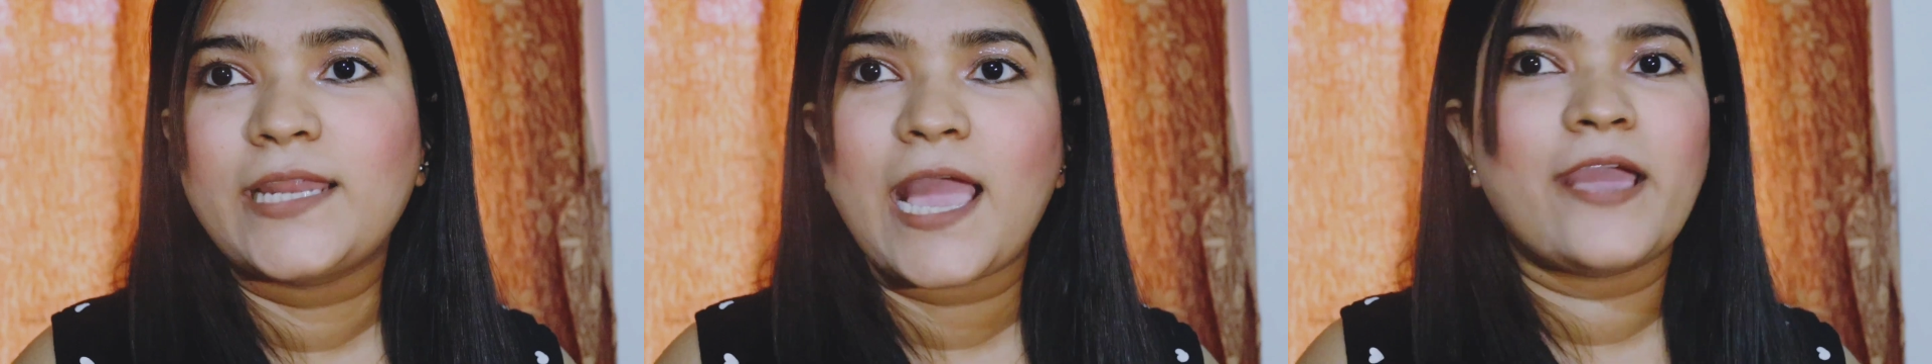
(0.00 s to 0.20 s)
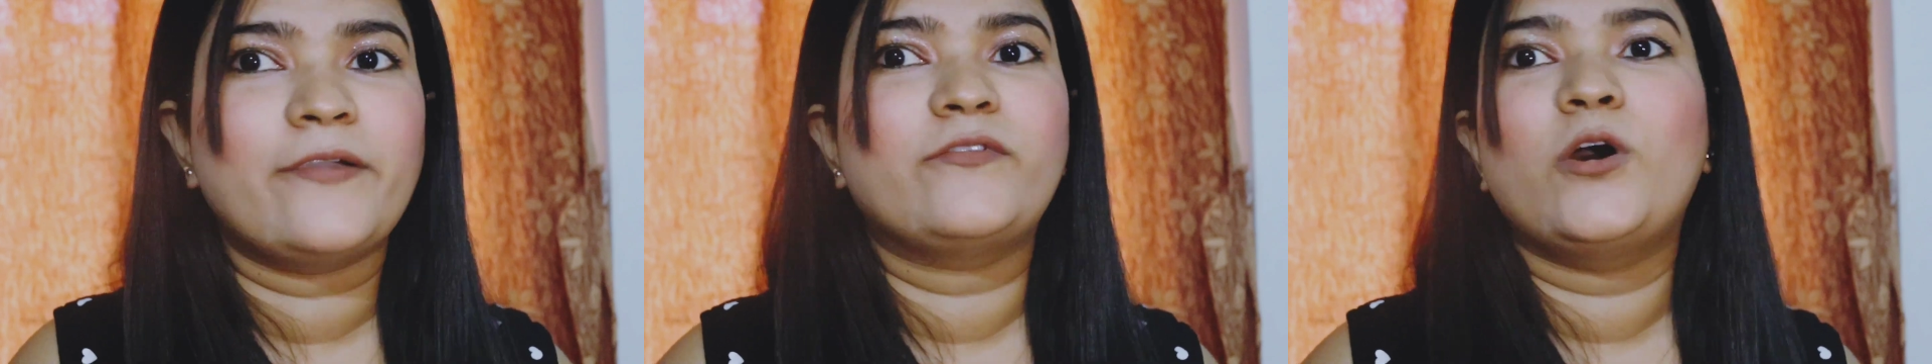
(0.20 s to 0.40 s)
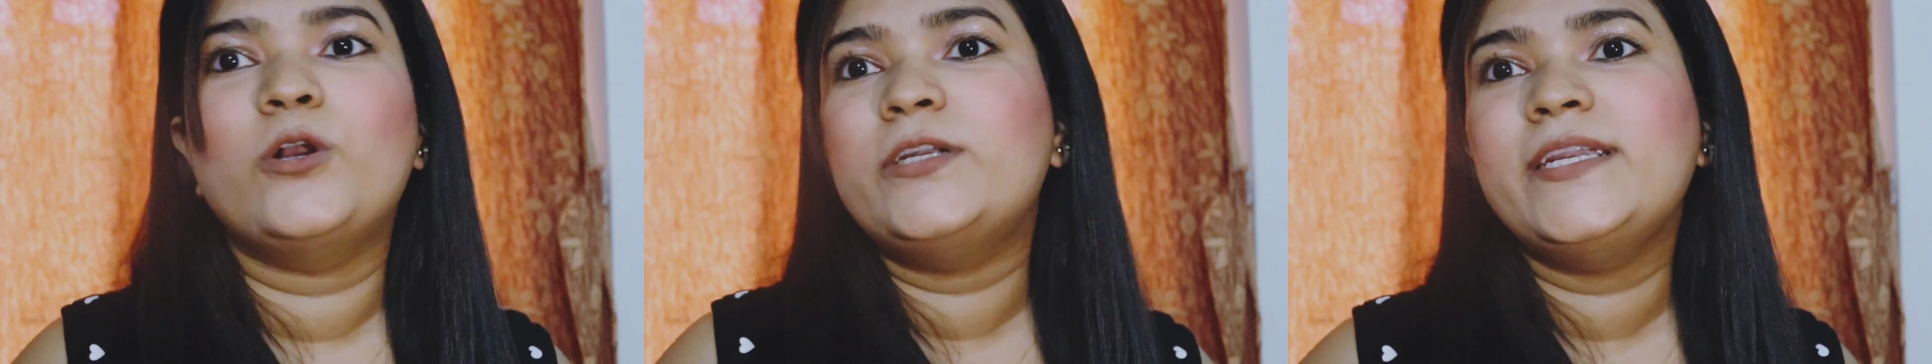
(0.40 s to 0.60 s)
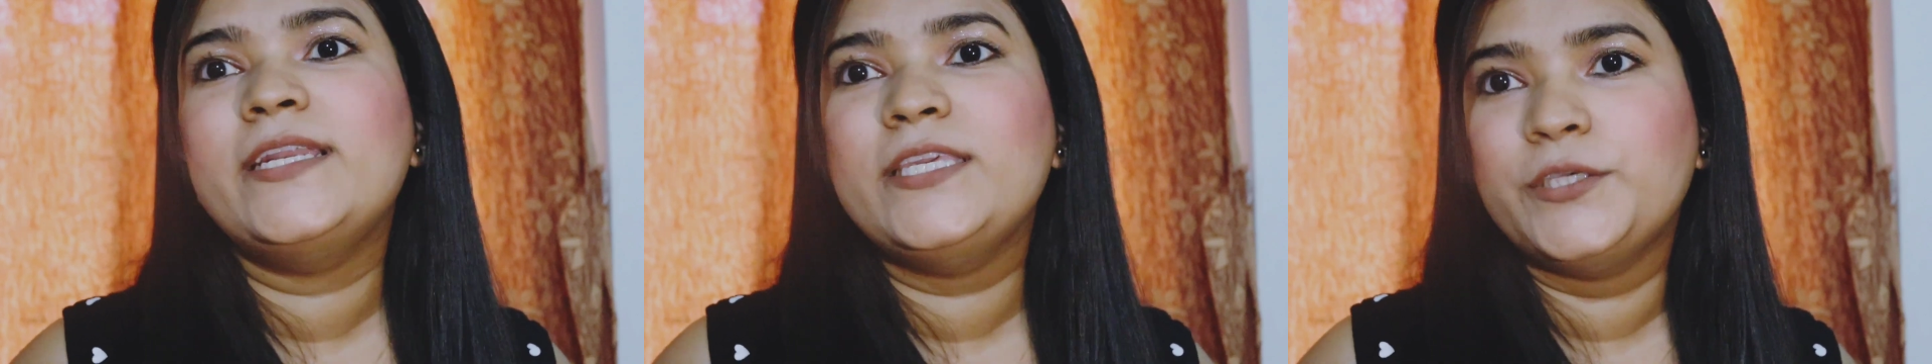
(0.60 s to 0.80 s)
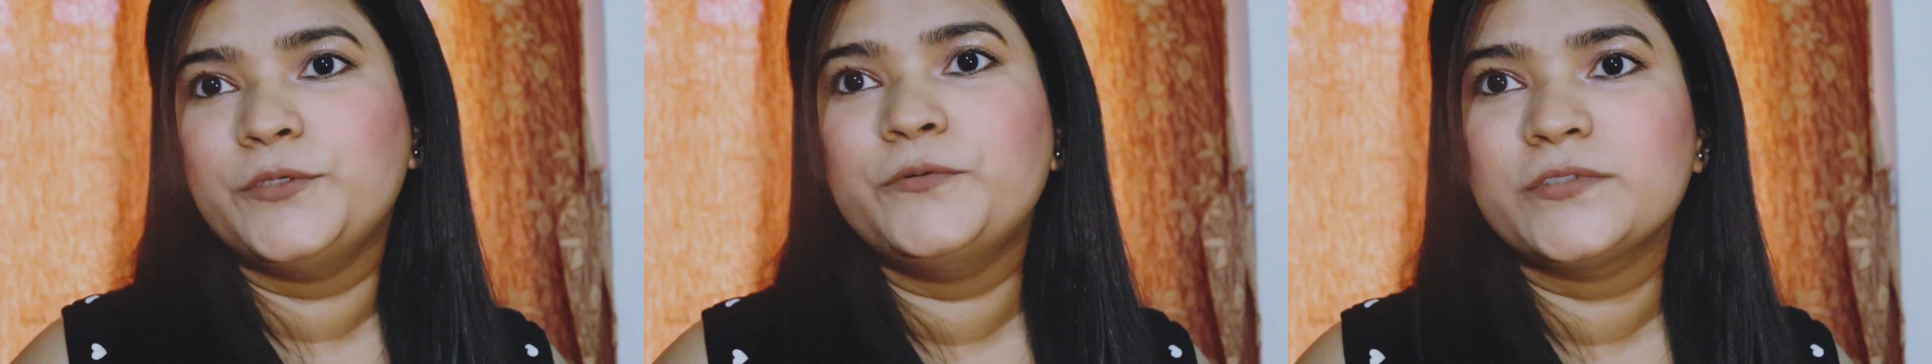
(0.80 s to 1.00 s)
I have
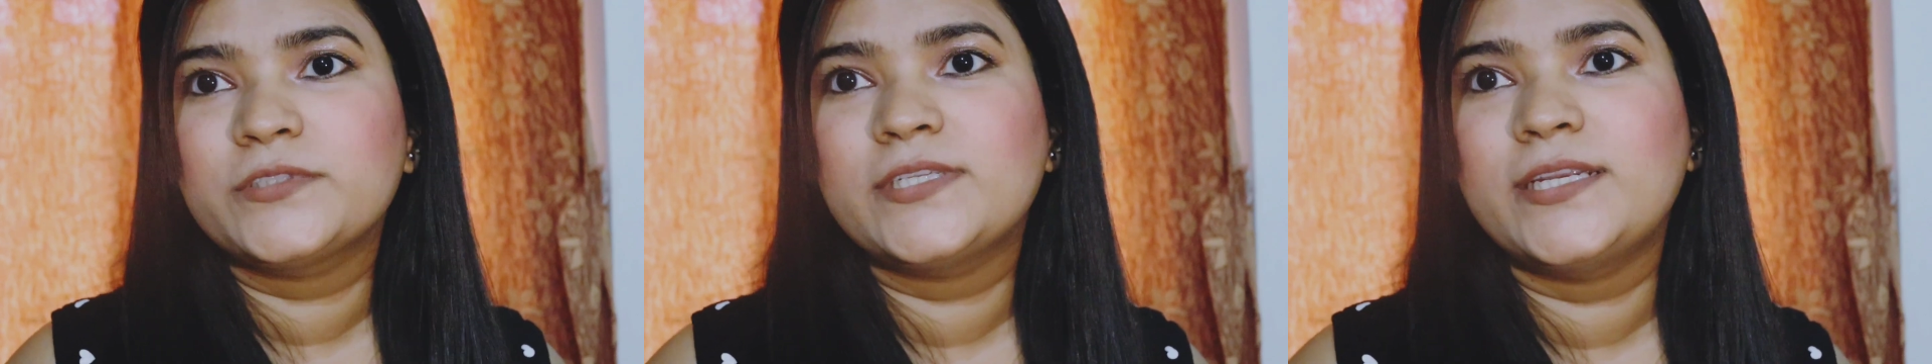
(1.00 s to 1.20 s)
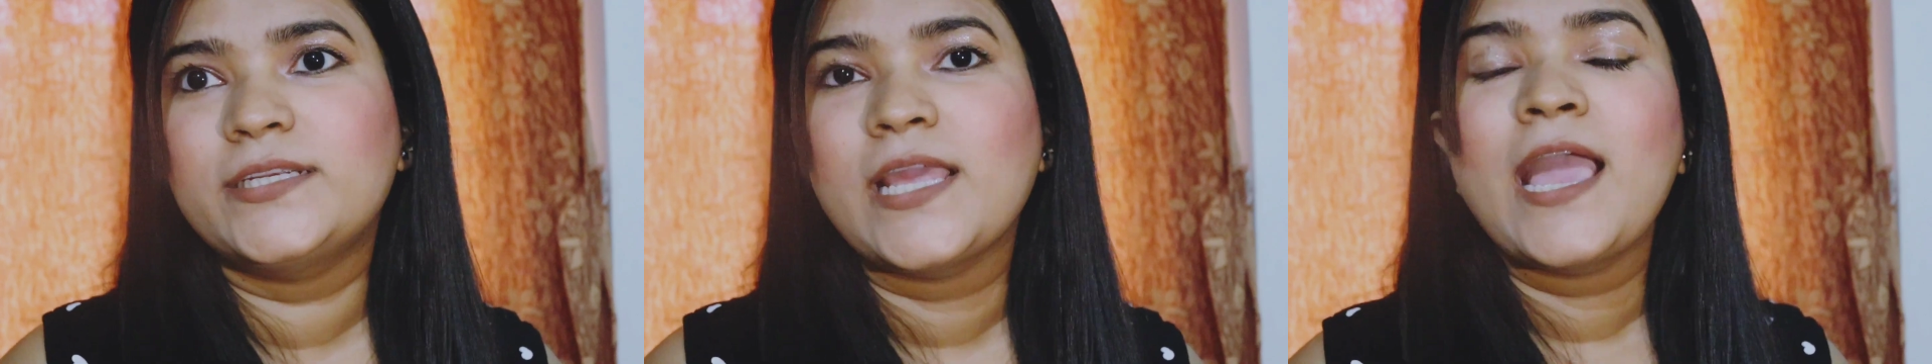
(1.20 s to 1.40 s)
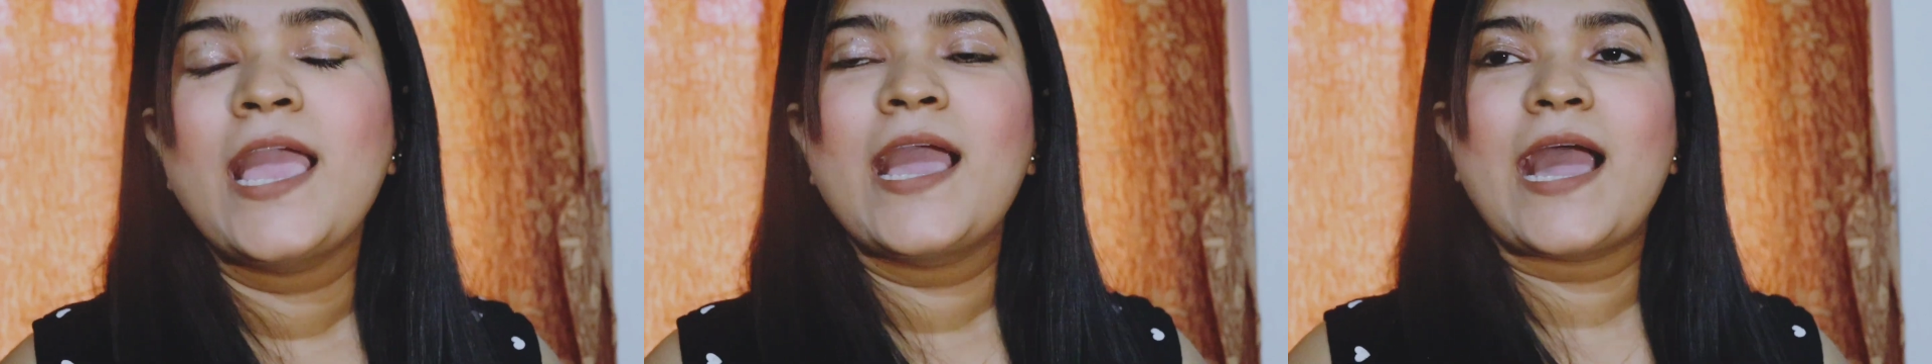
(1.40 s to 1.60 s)
already used it.